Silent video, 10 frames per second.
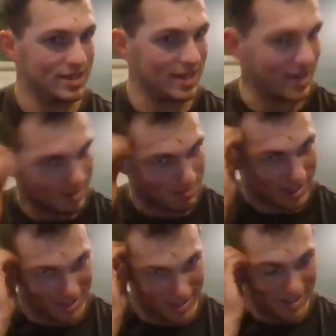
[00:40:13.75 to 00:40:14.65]
Yeah. I'm like,
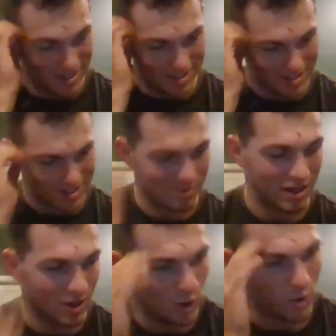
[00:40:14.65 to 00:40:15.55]
so I'm like,
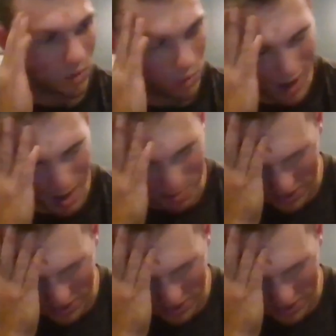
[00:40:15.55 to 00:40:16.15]
oh crap, they're going